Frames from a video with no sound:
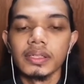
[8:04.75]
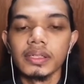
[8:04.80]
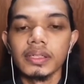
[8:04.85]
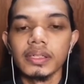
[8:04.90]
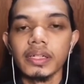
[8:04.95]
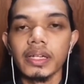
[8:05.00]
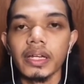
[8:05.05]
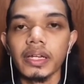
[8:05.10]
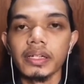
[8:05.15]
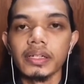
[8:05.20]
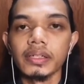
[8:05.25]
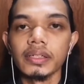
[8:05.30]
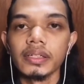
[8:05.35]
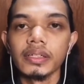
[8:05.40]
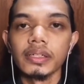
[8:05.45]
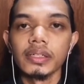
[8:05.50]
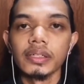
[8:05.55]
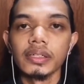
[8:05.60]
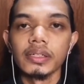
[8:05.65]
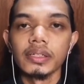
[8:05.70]
Then
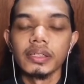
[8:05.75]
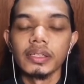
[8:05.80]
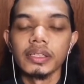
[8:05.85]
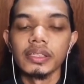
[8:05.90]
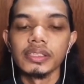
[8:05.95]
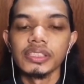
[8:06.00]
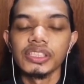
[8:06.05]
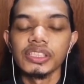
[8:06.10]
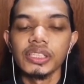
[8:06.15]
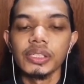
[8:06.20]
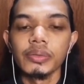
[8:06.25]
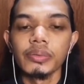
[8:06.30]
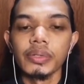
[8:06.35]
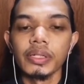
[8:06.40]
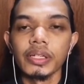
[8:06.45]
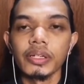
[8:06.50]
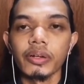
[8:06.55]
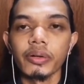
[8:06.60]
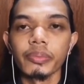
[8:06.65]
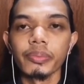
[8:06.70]
she will
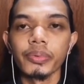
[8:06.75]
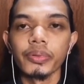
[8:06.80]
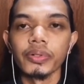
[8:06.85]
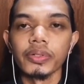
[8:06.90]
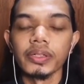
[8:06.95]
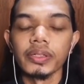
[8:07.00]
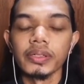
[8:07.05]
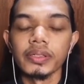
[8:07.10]
compute